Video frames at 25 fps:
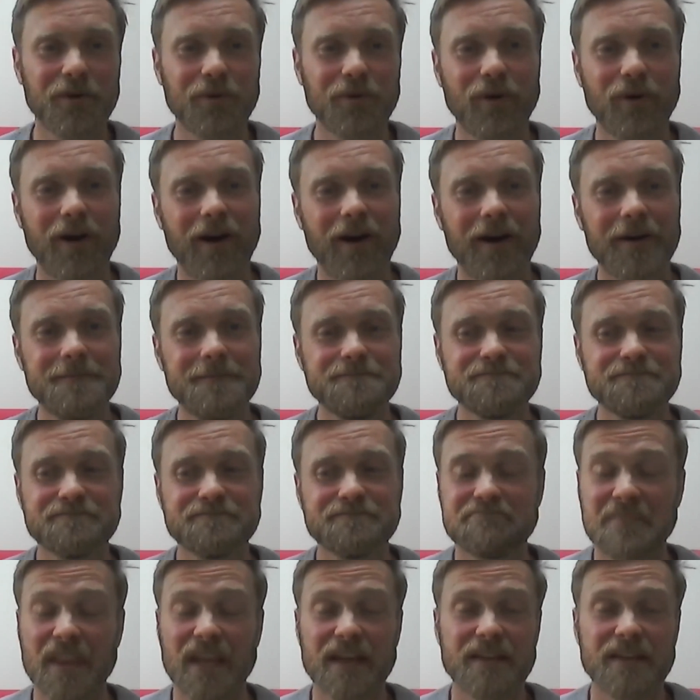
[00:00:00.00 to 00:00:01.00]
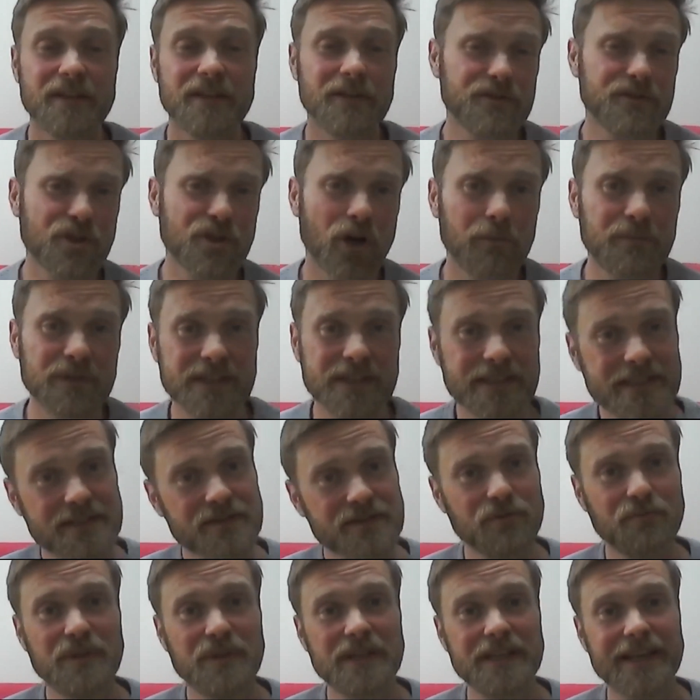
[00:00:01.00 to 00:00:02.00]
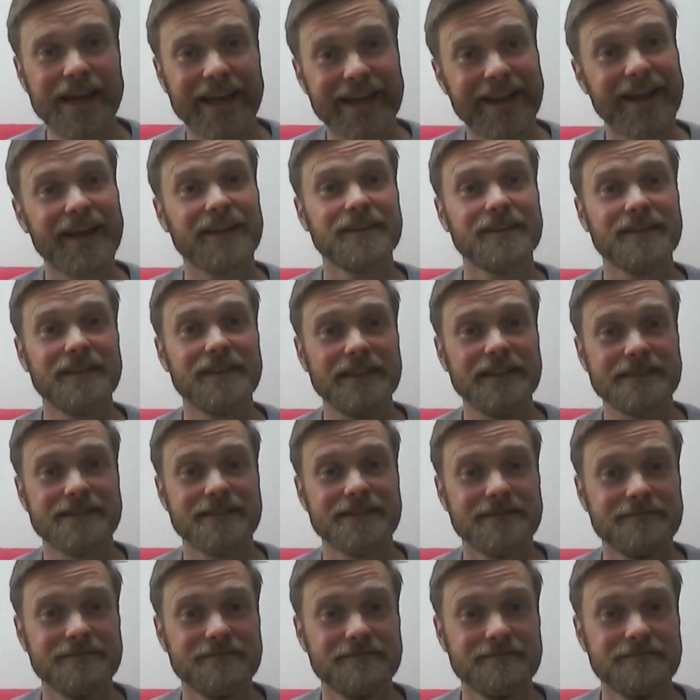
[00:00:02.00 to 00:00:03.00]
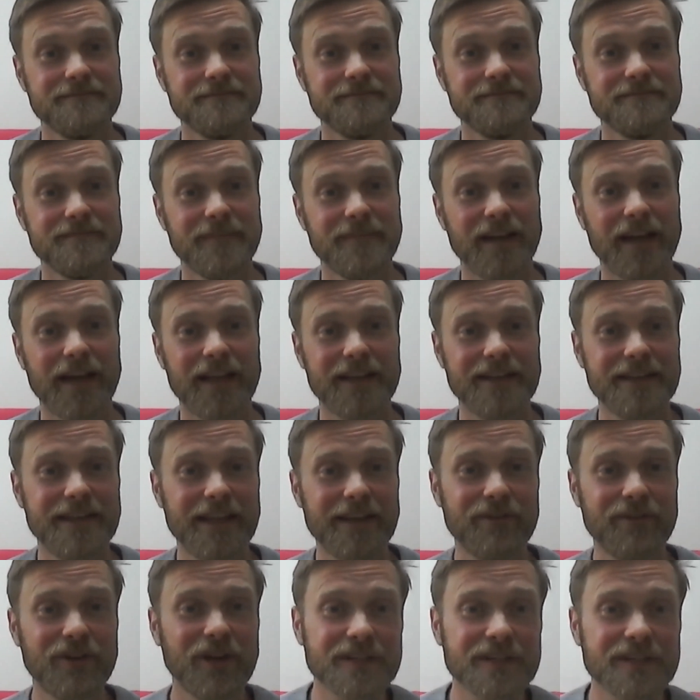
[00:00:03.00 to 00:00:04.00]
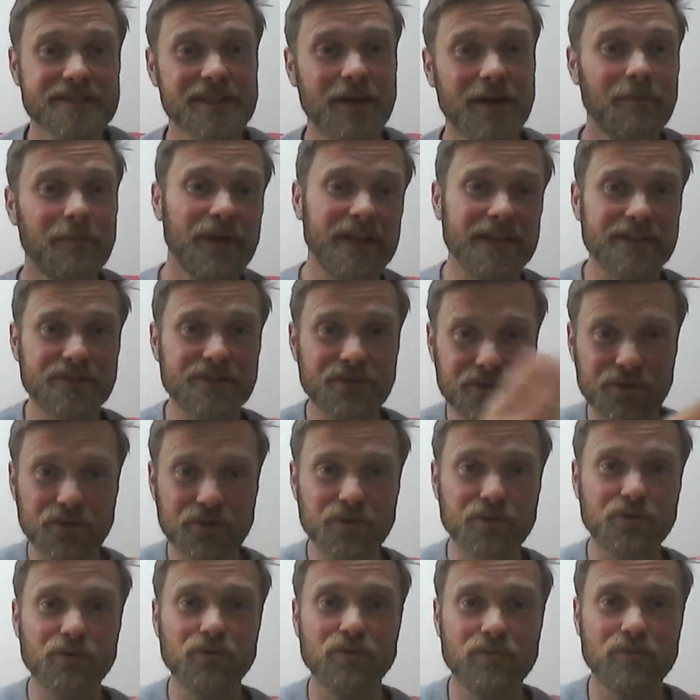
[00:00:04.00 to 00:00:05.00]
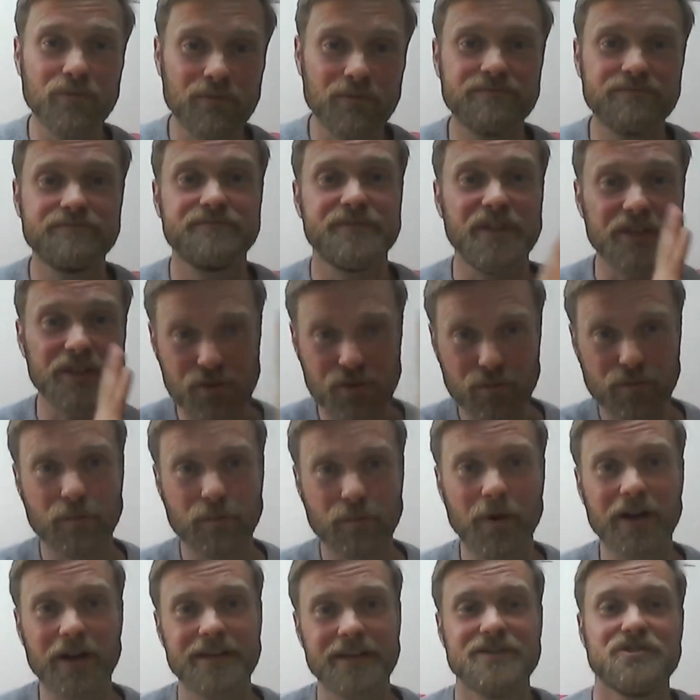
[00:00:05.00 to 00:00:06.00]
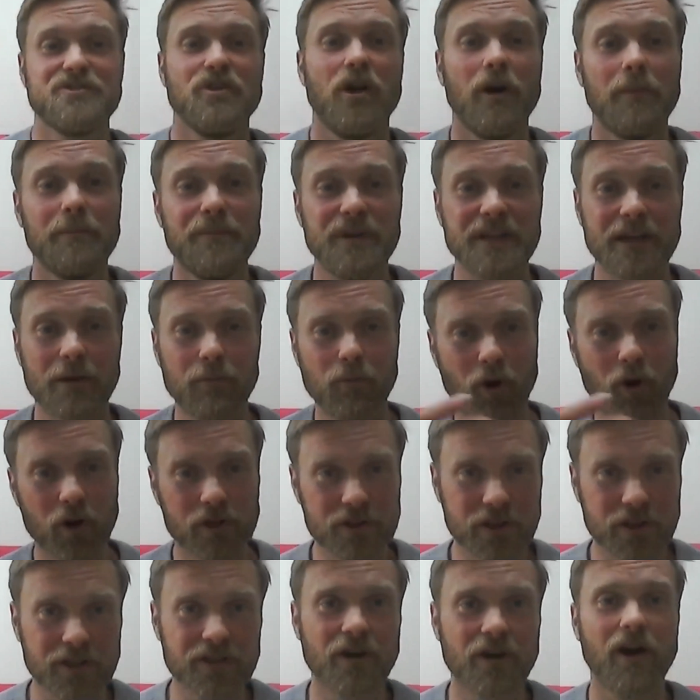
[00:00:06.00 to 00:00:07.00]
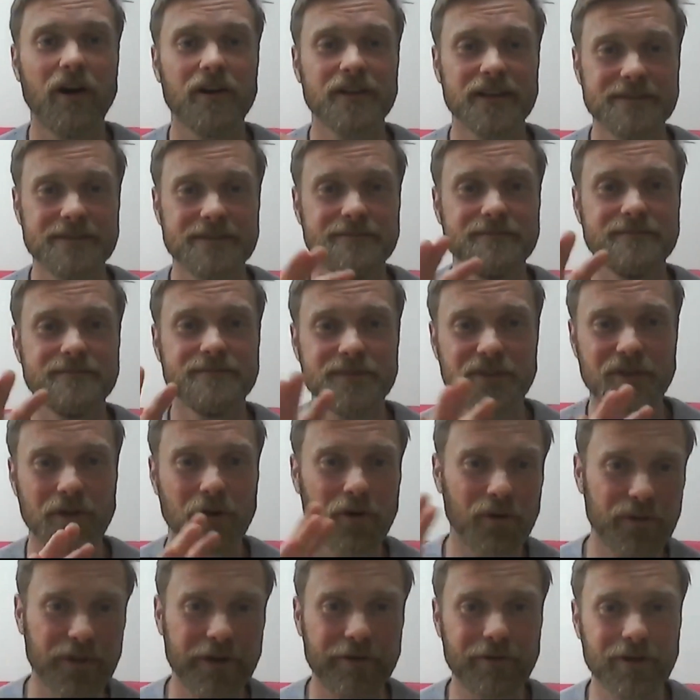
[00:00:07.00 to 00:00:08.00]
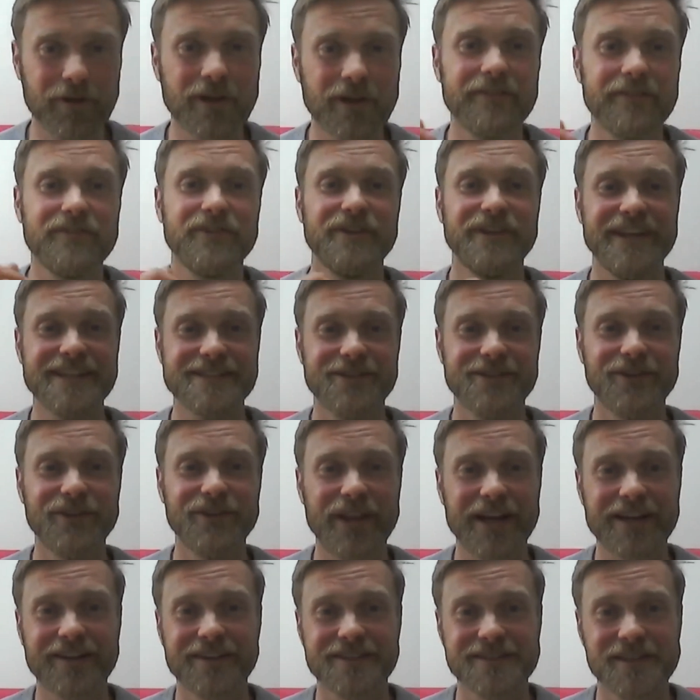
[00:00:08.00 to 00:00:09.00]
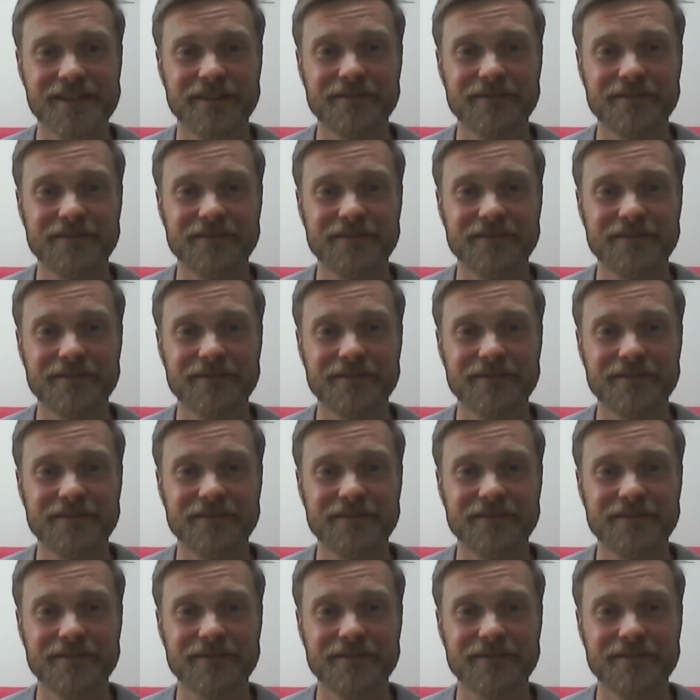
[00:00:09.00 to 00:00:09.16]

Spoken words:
are, their job is to be an athlete. And they've got somebody to do the supermarket shopping and walk the dog and, you know, on their recovery days and all that kind of stuff.